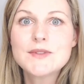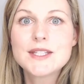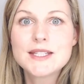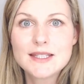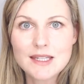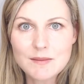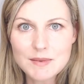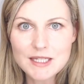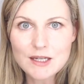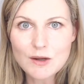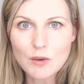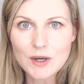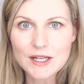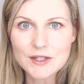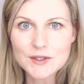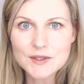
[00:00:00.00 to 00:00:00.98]
CBD
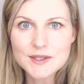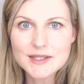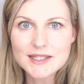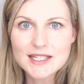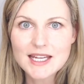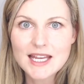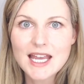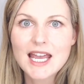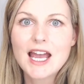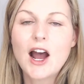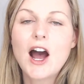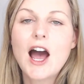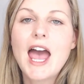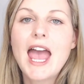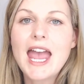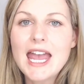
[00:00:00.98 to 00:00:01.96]
oils
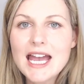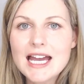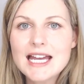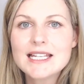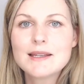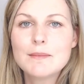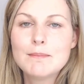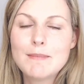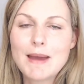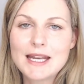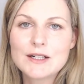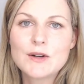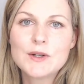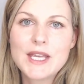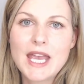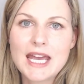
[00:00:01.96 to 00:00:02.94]
and
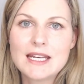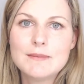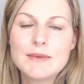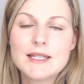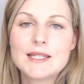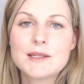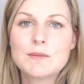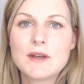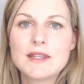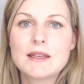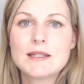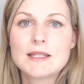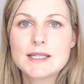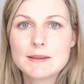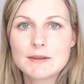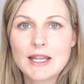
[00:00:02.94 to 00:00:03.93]
medical cannabis with a
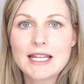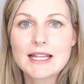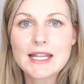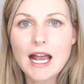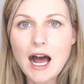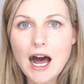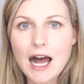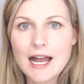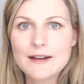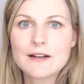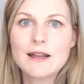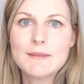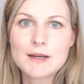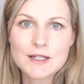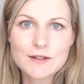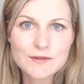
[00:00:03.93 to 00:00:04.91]
slightly higher
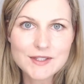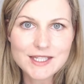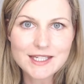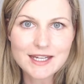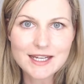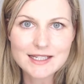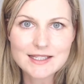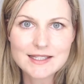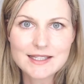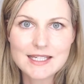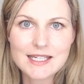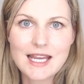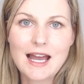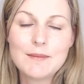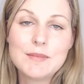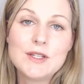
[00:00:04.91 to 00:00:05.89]
amount of
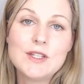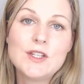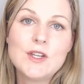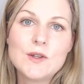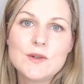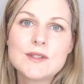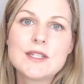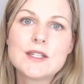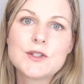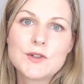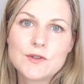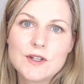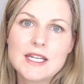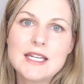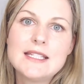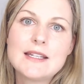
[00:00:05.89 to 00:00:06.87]
THC have been used to
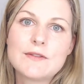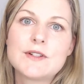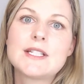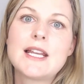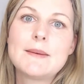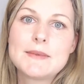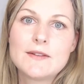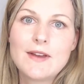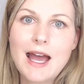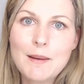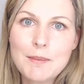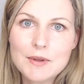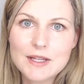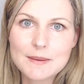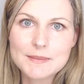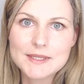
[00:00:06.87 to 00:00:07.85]
treat different types of
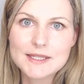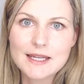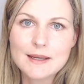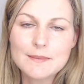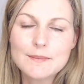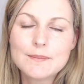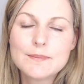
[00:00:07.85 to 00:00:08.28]
epilepsy.